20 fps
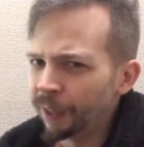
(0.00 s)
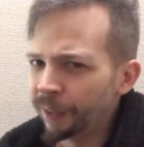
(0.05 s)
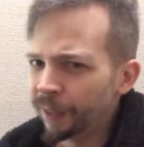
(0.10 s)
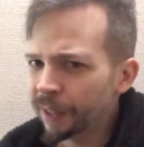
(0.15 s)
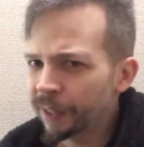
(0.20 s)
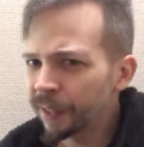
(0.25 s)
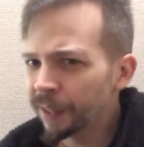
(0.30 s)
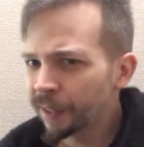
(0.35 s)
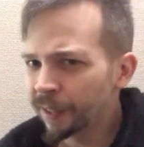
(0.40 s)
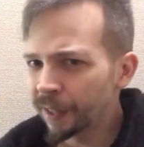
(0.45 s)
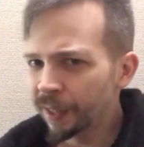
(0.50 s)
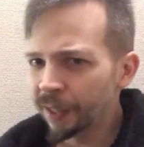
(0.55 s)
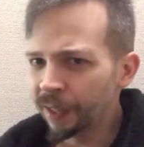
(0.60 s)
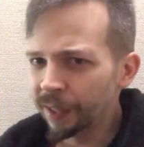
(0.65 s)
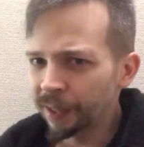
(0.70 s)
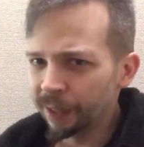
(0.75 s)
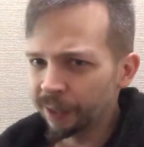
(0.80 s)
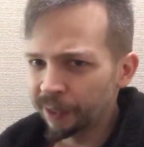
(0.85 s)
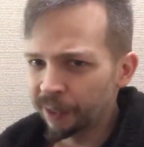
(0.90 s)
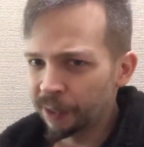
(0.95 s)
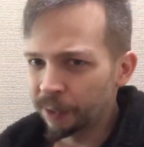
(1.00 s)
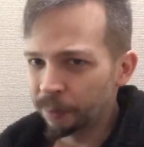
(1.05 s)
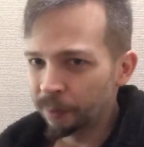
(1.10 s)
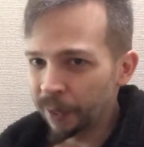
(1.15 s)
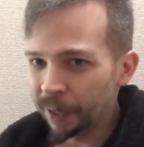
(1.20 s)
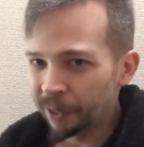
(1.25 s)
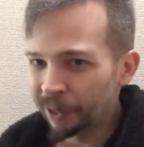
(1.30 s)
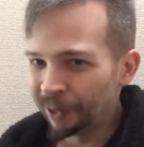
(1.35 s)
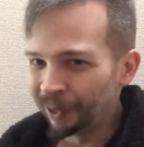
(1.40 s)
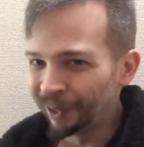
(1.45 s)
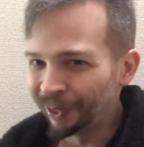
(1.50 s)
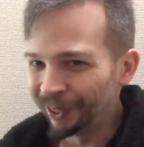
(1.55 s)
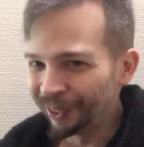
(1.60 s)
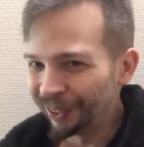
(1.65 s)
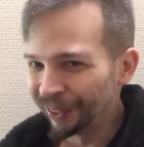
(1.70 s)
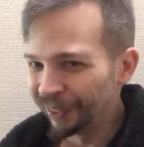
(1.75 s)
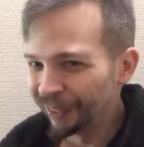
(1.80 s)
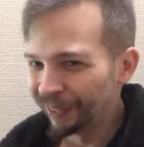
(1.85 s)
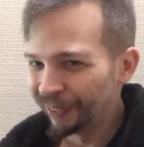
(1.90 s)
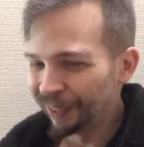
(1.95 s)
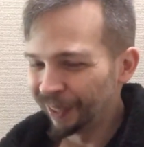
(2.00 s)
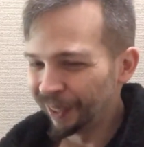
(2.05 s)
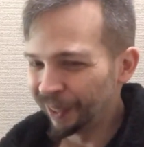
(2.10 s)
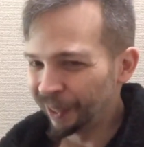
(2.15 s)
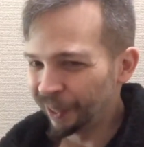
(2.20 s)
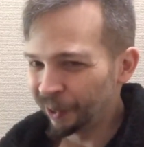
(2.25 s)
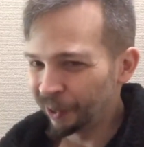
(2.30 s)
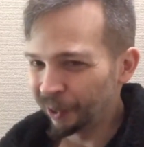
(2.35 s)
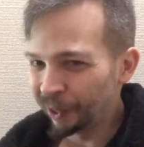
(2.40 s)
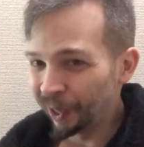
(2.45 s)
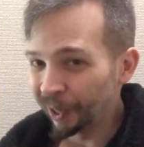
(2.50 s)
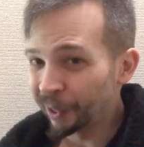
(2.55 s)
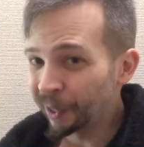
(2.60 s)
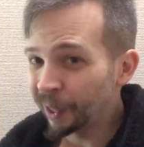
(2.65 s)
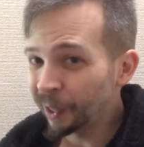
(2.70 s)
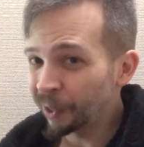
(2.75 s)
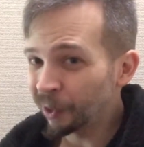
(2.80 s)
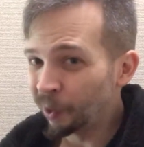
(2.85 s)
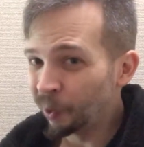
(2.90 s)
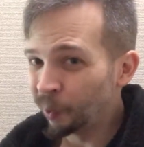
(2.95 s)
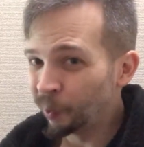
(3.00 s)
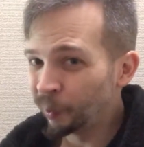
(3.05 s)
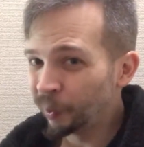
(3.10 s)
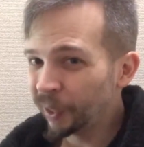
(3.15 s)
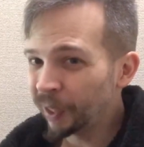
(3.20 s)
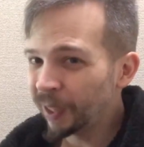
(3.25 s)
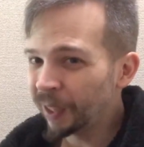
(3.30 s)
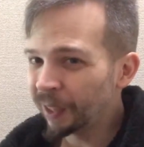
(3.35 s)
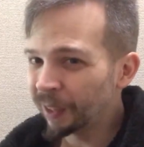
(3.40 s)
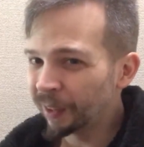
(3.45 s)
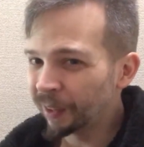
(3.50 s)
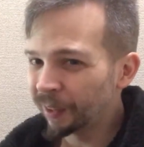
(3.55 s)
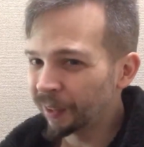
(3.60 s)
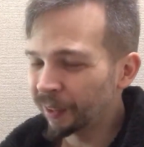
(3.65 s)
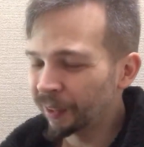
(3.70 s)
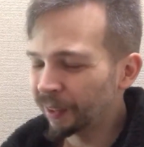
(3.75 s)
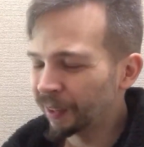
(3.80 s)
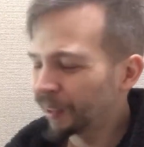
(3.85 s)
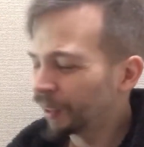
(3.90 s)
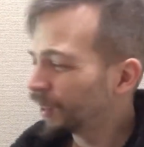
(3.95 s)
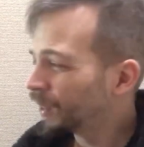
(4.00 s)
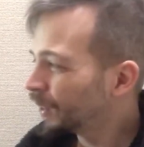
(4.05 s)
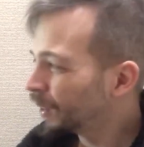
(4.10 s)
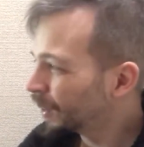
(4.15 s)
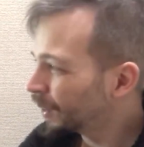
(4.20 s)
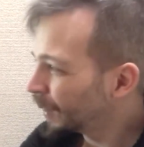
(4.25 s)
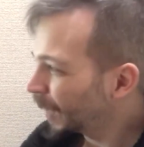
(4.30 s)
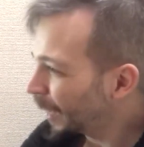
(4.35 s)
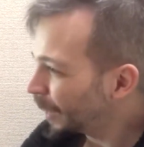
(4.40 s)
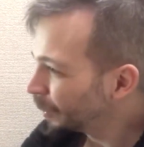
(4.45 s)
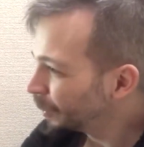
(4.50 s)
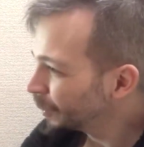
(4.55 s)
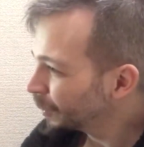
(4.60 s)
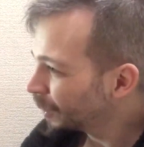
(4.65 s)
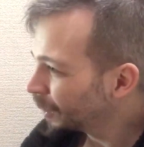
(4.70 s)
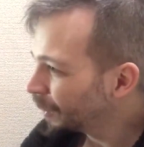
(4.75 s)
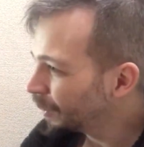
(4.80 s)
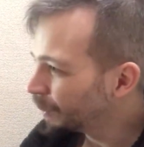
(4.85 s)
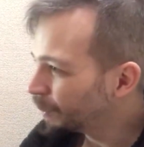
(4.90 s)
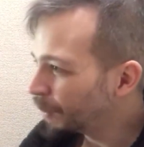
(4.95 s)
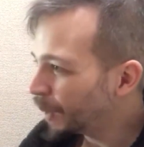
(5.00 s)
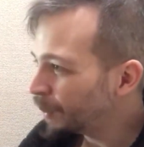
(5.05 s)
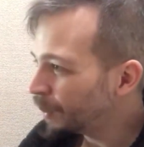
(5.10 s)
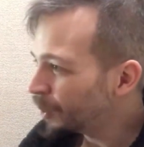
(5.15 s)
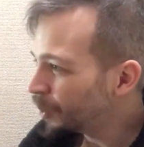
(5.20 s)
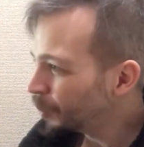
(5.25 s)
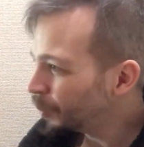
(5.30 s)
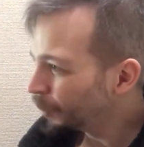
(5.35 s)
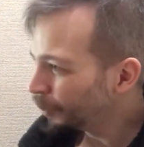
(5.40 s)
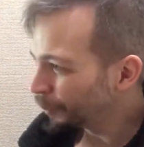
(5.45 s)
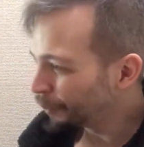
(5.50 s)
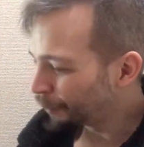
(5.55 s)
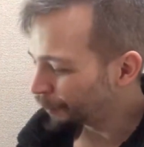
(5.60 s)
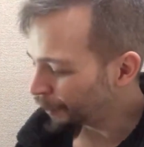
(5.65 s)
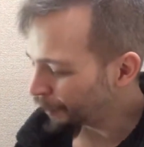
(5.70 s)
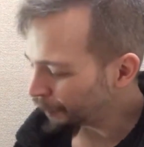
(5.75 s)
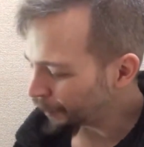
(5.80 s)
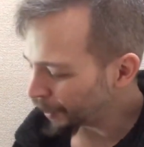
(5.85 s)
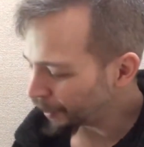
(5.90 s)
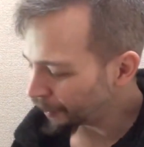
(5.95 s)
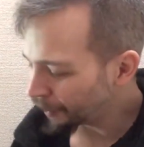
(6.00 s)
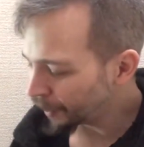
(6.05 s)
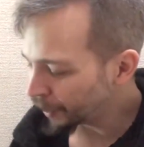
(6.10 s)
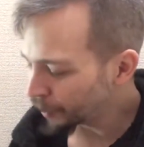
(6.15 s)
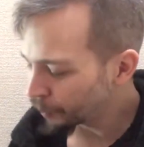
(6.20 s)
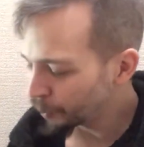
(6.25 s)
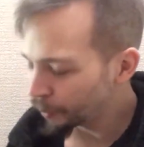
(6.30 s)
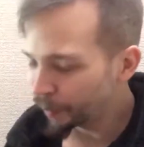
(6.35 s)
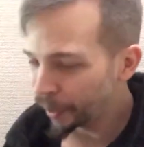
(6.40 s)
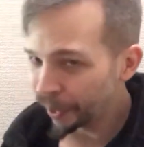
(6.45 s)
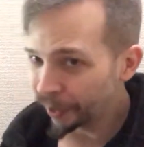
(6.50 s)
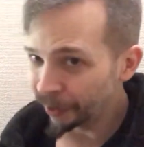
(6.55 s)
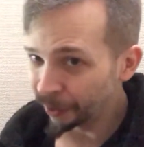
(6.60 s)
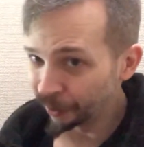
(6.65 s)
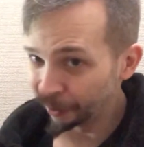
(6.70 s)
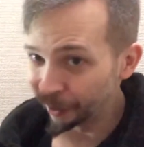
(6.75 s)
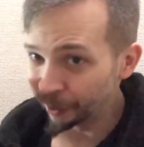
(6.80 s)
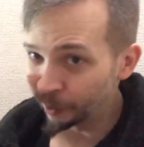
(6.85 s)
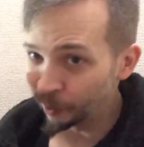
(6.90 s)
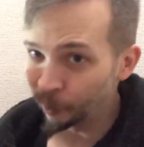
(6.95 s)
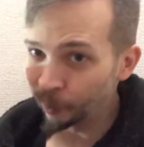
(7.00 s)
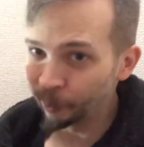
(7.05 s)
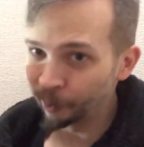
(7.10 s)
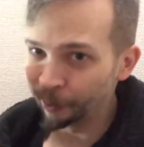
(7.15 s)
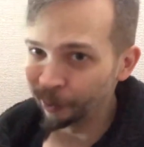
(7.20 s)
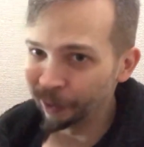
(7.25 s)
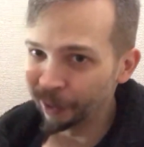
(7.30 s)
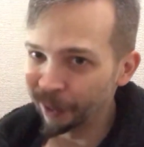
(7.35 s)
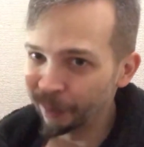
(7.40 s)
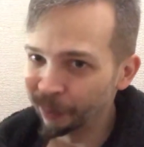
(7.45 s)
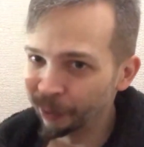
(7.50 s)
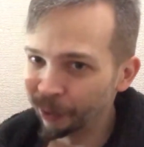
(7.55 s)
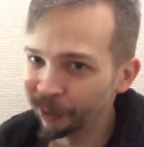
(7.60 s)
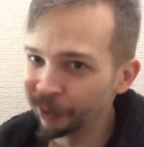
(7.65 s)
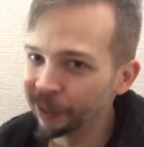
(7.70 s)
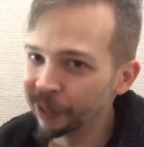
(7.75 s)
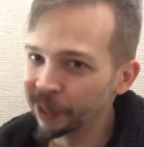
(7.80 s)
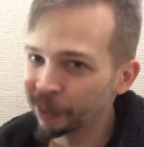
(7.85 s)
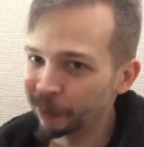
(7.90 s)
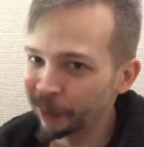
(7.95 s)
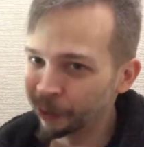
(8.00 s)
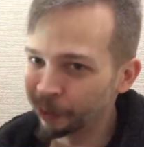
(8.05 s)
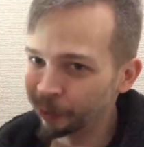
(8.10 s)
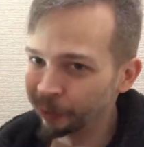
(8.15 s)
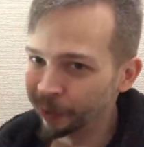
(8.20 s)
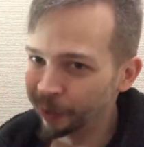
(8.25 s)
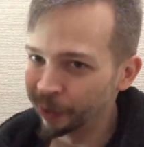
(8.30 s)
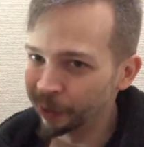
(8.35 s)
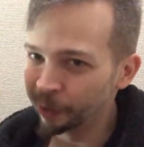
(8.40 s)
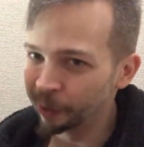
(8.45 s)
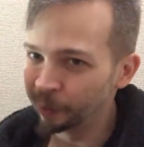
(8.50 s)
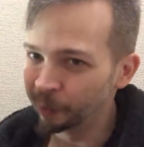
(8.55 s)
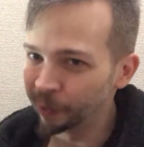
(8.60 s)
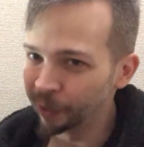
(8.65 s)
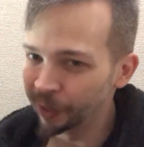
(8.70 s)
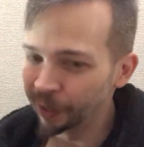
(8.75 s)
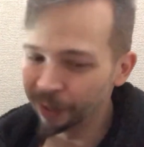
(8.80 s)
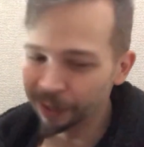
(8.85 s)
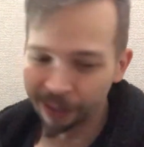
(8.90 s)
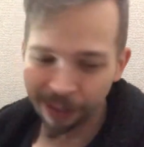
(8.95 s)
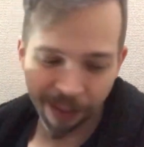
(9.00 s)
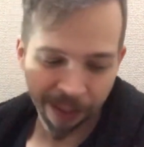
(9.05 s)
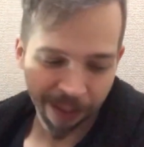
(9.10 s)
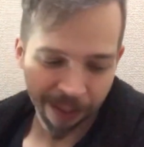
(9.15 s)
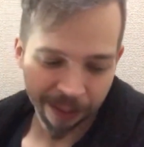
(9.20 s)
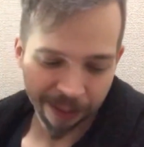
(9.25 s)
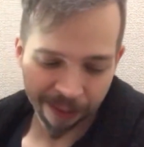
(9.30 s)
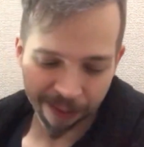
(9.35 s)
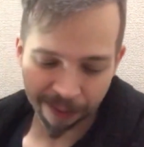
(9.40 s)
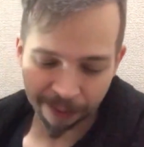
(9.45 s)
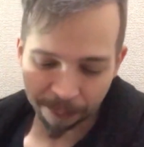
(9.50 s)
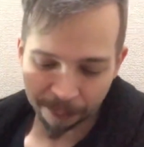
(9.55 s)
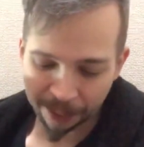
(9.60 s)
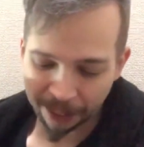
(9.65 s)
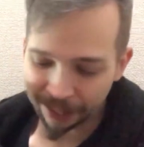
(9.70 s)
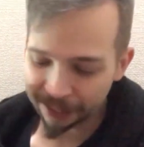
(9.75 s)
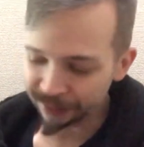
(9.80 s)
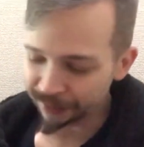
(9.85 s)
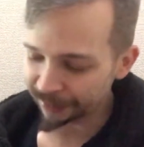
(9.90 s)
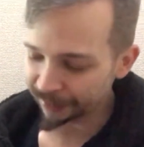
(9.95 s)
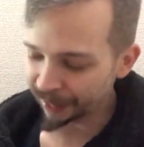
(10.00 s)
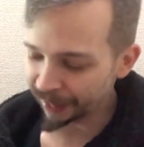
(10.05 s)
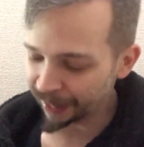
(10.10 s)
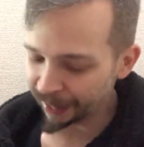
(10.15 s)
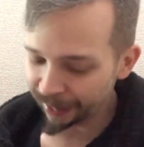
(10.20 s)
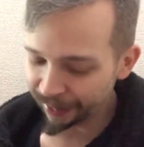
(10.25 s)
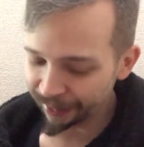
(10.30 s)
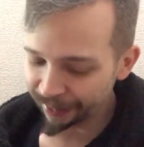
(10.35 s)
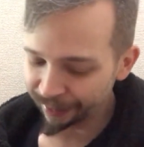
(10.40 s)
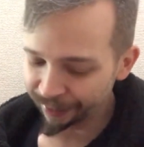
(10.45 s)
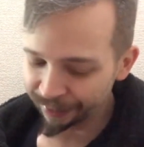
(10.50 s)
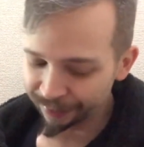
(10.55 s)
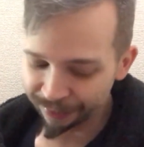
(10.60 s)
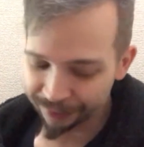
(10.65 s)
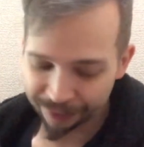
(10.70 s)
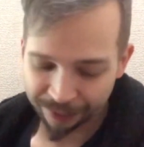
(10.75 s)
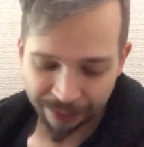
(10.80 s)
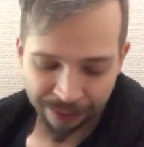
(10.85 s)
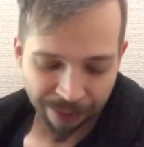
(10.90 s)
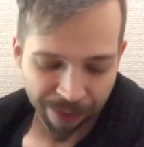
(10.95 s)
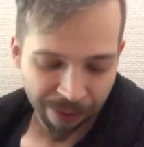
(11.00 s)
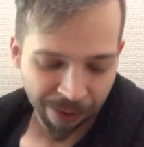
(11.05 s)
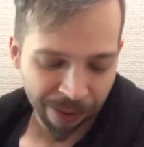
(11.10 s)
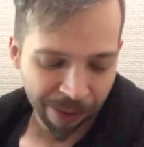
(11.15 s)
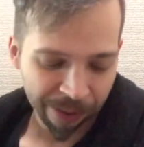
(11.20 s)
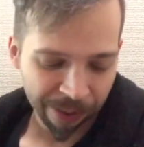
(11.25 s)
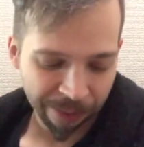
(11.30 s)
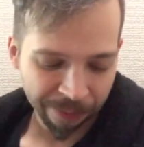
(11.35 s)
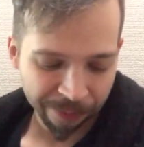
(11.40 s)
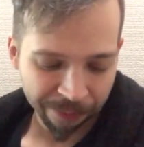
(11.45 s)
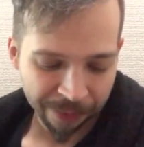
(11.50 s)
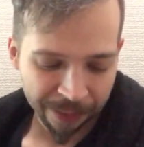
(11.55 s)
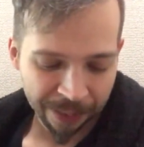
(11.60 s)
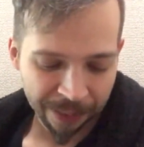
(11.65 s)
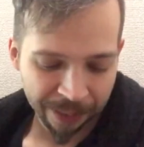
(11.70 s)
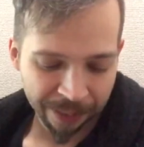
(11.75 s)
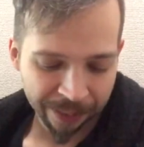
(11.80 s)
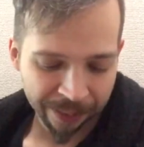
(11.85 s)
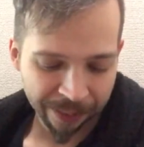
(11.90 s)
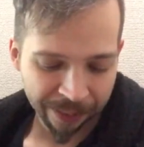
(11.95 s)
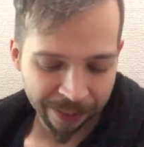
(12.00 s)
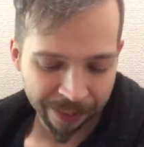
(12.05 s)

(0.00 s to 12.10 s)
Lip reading: This is a special edition. I think only 1,000, maybe 250 of these were made, and only 200 of them are the special edition with the slipcase and all of the